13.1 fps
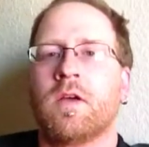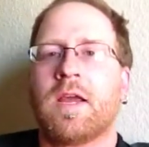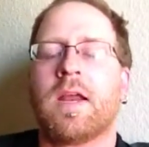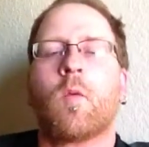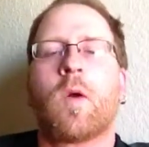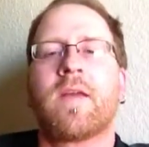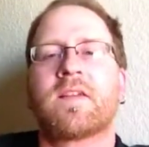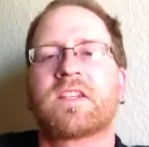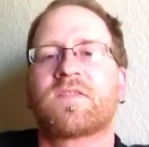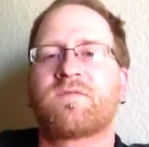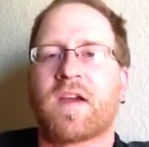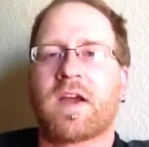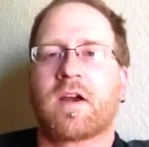in a way that's
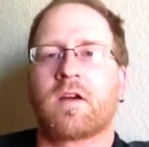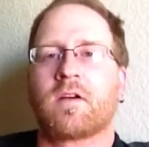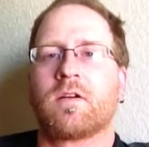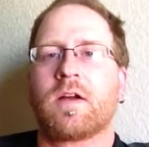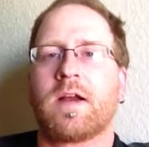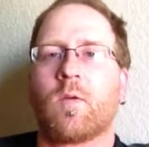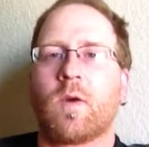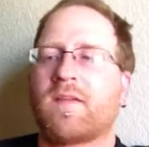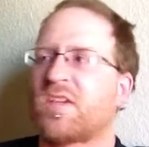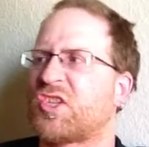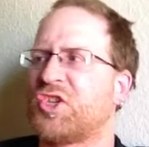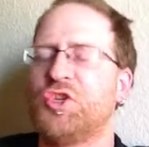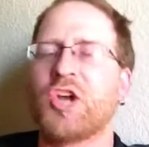fair, in a way
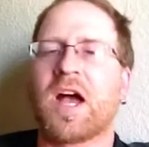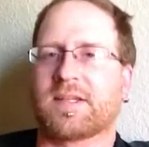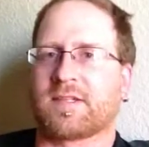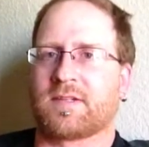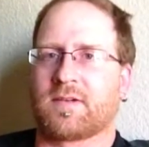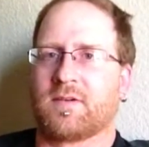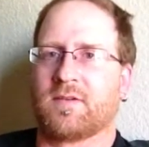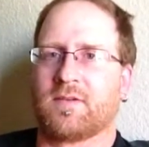that's just.